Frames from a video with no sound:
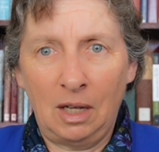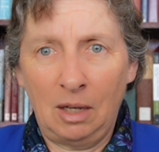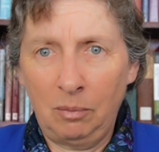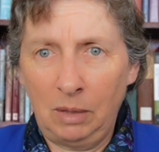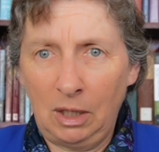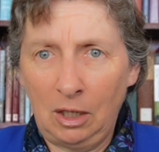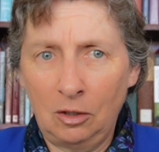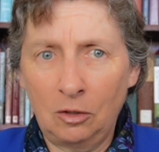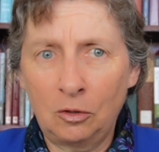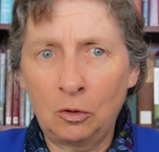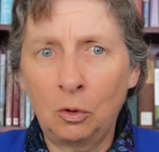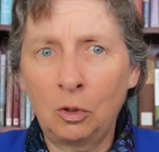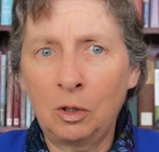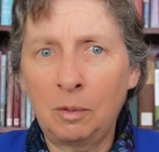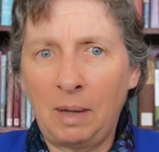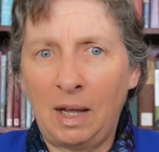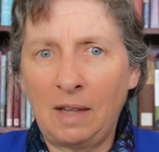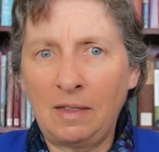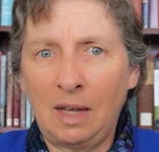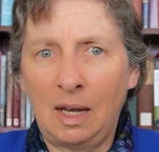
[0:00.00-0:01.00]
And we're going to talk
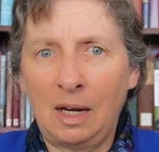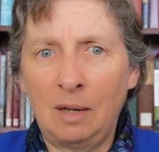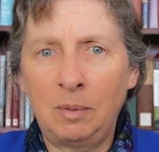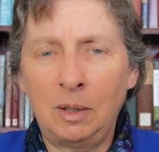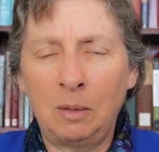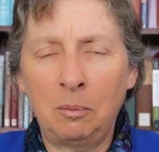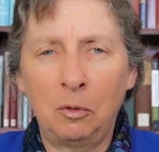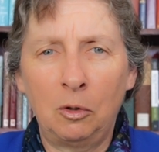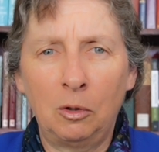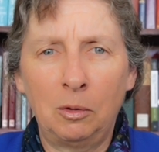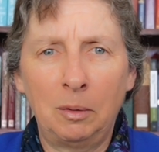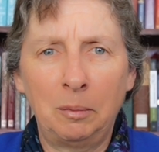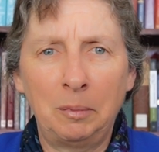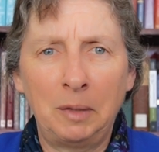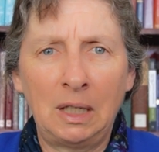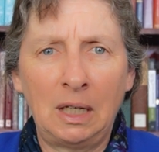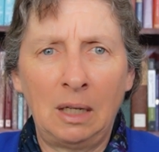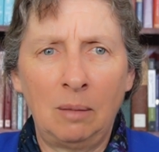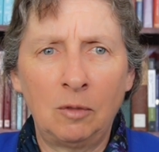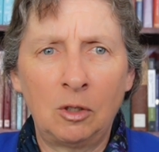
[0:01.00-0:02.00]
about that a bit more when
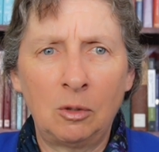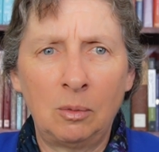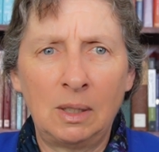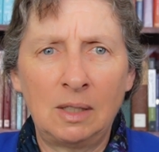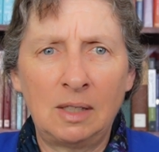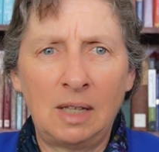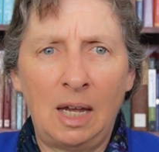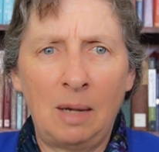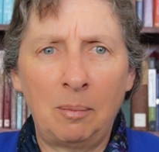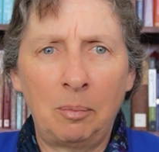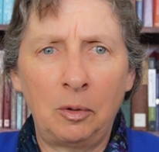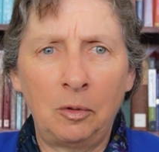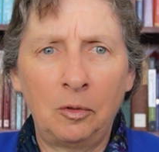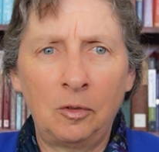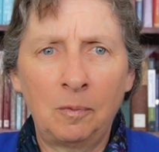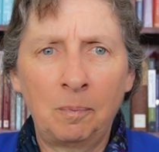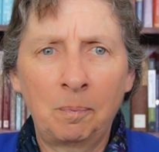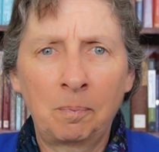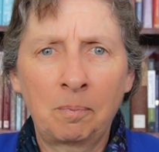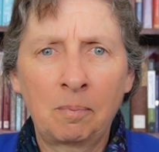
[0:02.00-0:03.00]
we come to examples.